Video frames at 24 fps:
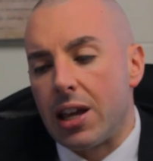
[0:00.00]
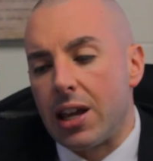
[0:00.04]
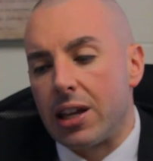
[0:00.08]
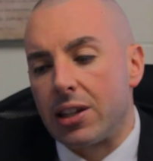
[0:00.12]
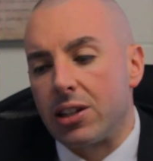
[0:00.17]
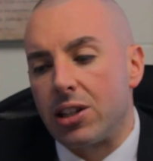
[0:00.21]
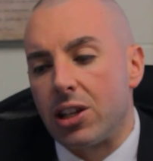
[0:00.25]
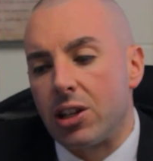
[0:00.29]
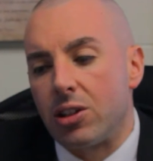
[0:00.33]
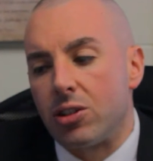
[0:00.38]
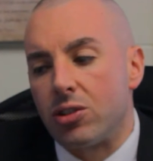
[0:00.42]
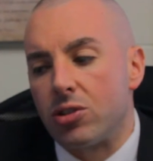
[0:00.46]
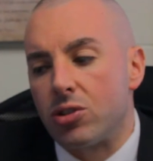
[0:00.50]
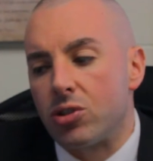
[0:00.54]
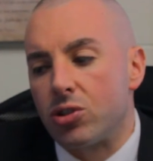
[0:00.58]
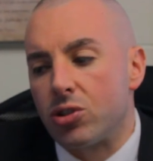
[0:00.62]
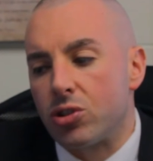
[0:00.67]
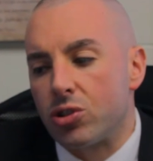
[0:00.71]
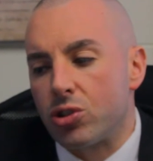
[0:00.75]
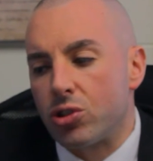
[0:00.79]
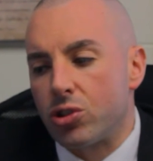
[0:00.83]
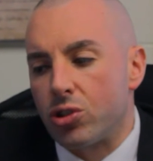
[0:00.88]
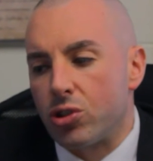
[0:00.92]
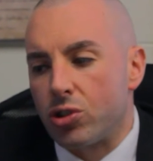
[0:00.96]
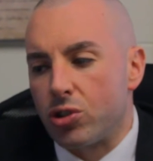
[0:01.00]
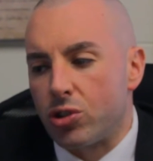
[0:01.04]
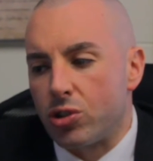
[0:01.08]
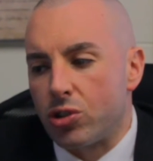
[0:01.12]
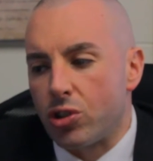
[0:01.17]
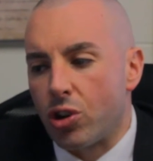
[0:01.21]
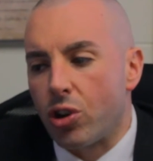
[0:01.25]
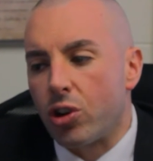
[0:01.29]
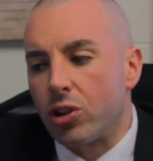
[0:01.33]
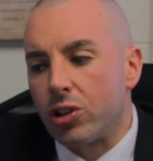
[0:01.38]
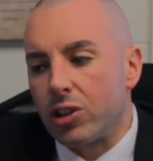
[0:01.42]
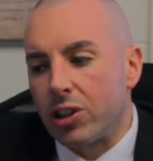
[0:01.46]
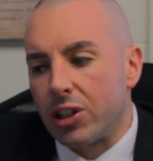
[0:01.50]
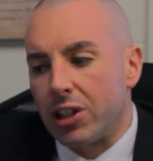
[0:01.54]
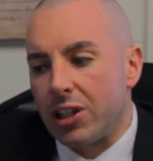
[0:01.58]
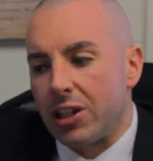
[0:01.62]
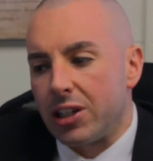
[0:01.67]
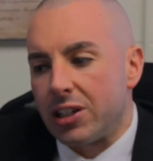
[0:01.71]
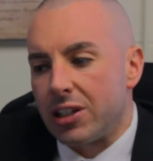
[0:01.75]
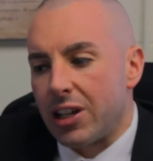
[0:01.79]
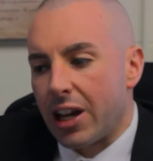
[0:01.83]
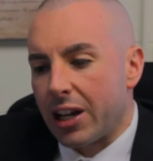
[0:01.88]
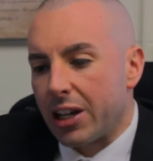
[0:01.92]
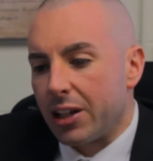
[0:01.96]
it can
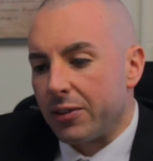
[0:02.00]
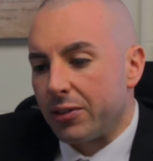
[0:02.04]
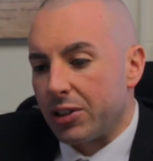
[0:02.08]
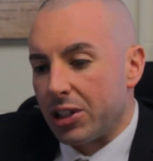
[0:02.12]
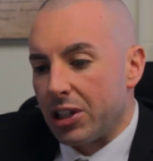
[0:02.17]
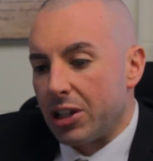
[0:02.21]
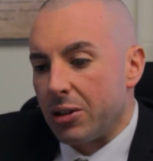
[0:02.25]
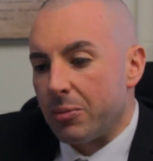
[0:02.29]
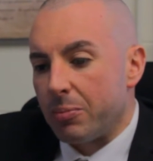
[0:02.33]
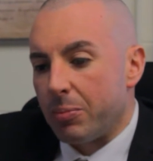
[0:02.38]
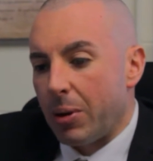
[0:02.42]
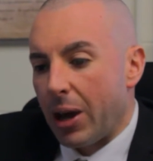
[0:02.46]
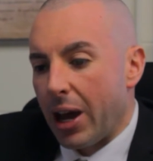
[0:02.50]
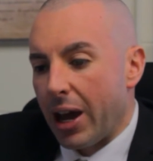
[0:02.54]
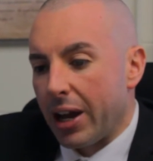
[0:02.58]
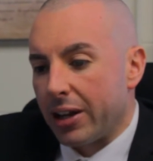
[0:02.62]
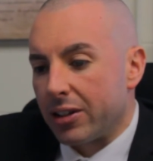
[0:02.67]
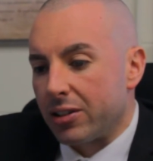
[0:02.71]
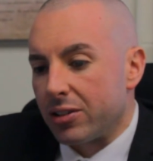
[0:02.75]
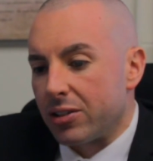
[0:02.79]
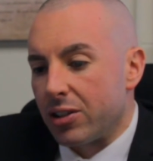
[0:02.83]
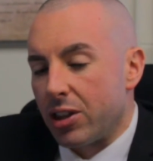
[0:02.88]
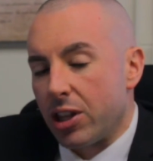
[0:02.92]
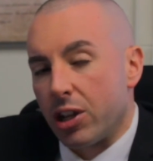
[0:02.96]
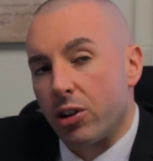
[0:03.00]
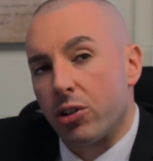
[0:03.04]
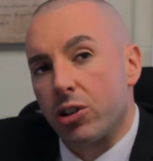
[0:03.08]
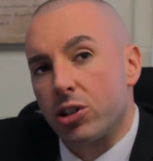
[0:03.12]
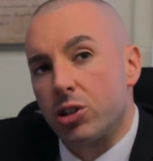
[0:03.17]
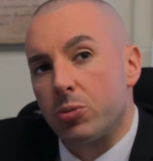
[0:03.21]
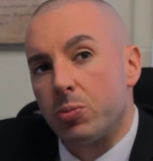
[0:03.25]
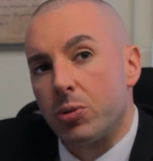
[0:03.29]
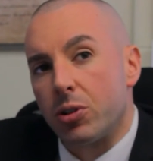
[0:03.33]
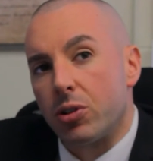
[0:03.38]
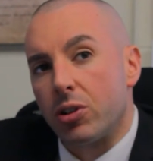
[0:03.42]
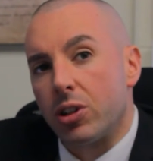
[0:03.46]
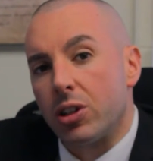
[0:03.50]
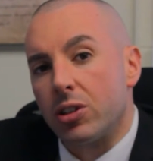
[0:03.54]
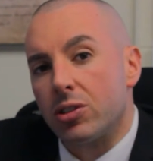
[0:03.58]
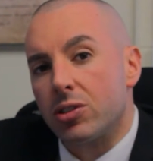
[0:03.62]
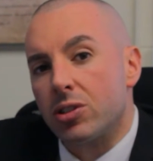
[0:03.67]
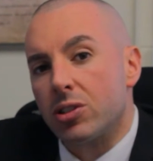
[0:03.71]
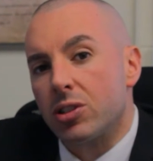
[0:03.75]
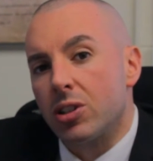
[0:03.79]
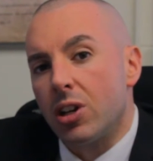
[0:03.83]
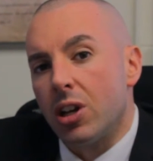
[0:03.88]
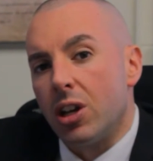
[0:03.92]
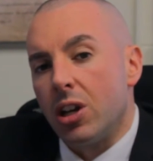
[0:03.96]
certainly negatively impact their
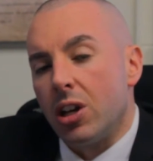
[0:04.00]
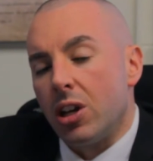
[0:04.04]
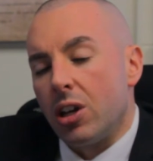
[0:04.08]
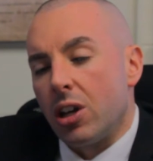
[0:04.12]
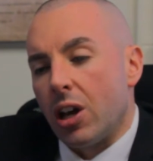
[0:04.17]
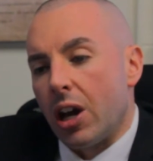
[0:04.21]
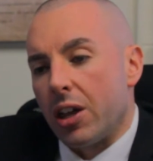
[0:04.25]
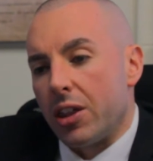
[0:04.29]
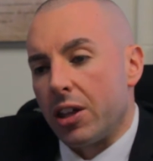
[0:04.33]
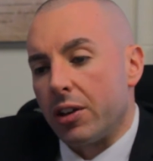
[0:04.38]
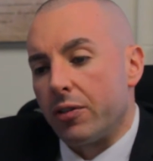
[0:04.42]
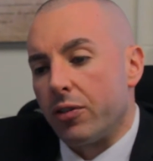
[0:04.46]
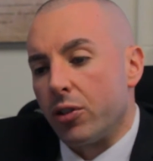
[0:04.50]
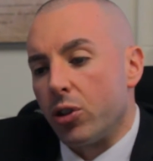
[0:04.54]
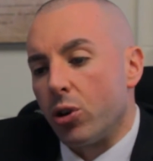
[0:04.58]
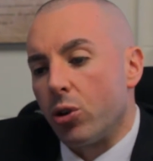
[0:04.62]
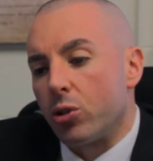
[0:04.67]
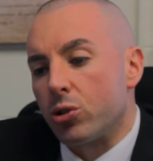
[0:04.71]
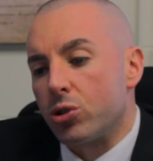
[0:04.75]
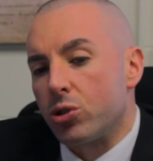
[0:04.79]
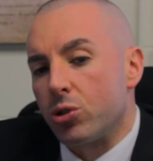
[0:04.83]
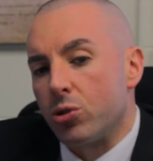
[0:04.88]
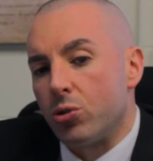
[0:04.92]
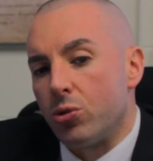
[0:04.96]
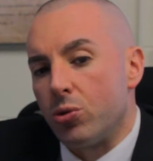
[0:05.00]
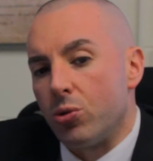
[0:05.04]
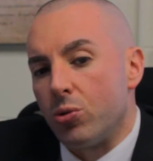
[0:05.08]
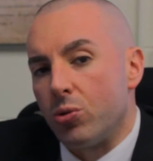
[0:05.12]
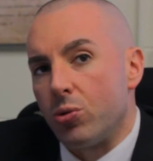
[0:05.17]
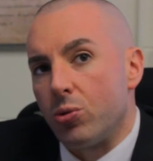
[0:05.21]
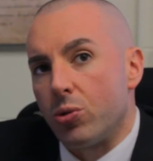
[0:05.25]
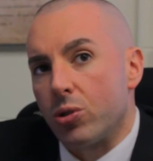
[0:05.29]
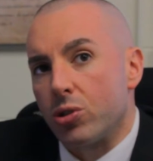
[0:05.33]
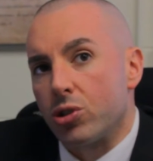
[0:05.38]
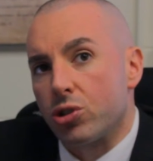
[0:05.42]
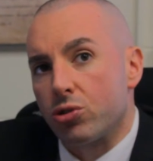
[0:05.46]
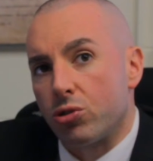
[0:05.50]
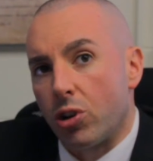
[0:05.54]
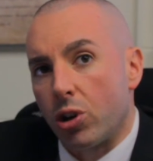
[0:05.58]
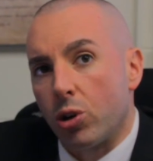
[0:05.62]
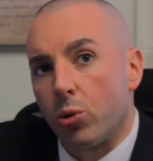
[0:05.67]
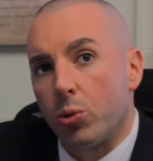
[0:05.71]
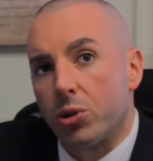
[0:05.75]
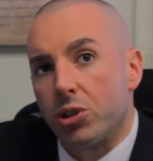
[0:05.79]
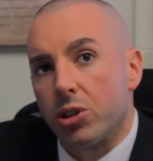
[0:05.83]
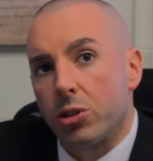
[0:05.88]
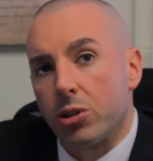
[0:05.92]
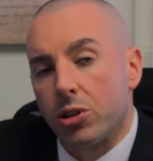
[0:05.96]
experience. I think for those who
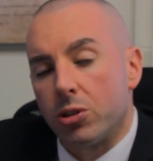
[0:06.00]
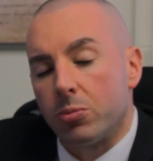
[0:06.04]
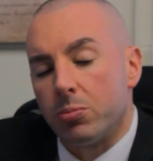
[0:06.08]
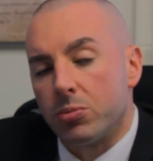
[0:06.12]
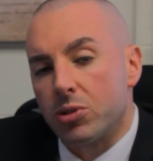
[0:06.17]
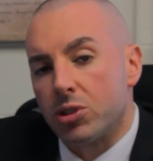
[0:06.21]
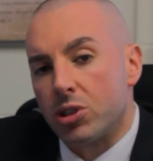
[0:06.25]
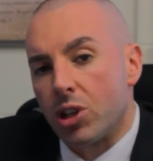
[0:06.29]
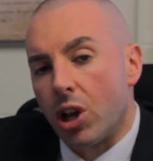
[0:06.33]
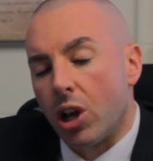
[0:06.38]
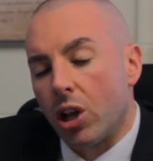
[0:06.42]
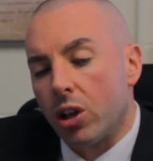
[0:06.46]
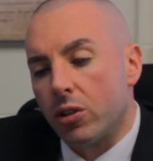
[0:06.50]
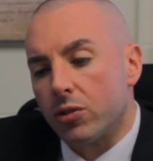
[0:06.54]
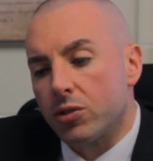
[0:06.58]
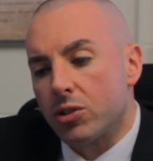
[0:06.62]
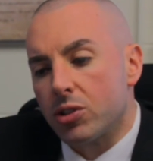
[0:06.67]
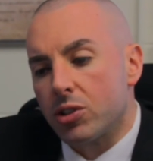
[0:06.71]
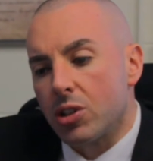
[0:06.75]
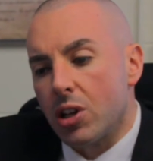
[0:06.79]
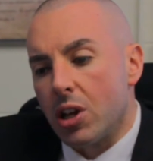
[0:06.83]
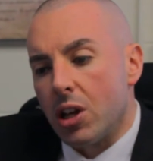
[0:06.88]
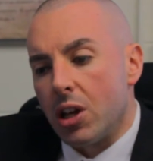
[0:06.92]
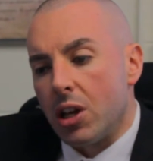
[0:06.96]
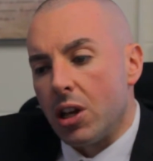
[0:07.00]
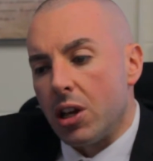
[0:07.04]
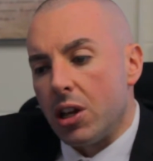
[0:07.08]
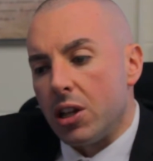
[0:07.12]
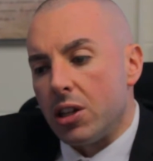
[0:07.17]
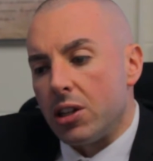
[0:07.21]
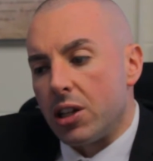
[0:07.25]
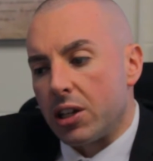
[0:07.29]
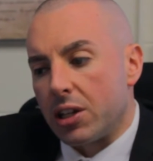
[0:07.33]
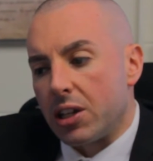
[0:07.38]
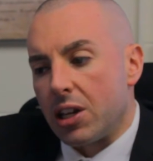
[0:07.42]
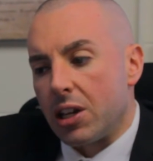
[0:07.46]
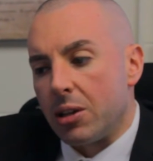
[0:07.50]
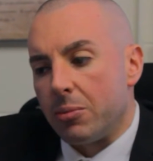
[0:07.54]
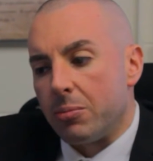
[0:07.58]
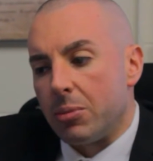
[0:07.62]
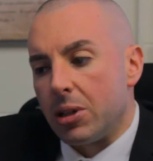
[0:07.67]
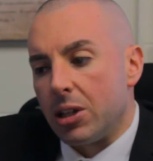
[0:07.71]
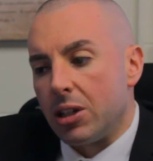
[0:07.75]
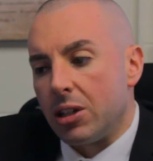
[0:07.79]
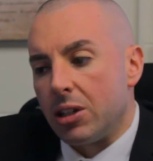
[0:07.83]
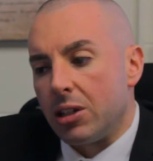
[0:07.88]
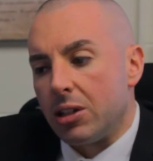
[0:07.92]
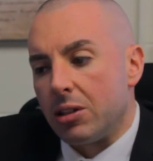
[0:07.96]
struggle with it themselves, it can
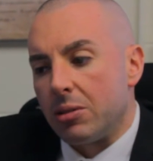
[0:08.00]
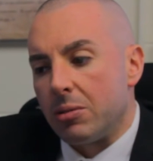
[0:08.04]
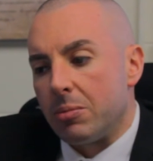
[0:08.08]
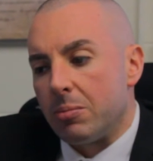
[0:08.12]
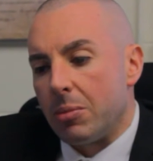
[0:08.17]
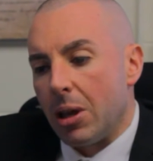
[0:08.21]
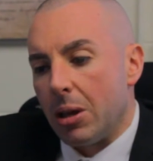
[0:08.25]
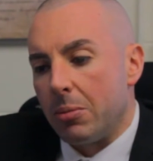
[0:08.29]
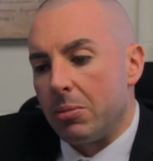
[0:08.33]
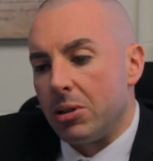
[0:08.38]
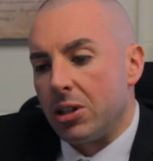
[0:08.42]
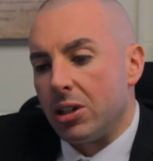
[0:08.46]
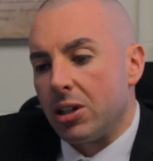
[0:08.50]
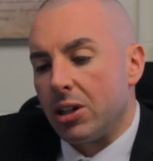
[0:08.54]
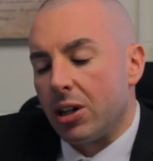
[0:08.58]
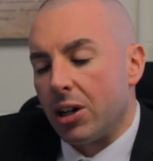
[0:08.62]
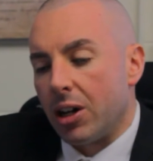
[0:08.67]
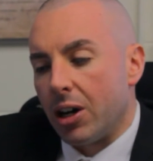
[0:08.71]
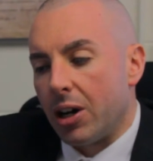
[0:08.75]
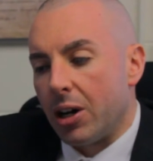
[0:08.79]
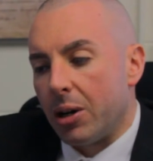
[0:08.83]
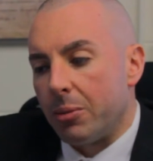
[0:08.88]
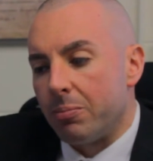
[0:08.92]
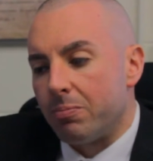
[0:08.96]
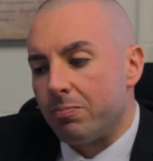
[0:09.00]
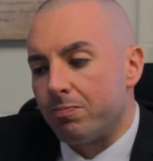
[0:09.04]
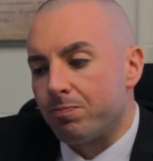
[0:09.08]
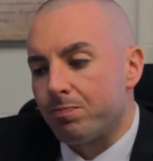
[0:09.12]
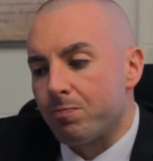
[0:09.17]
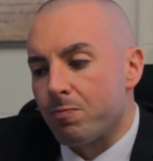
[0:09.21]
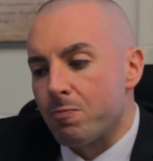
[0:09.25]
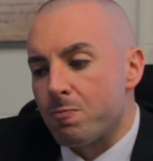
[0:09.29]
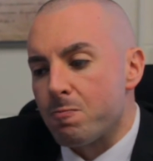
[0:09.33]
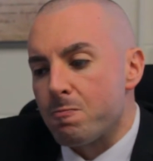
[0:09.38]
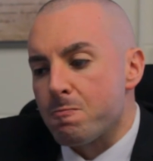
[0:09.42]
be maybe um,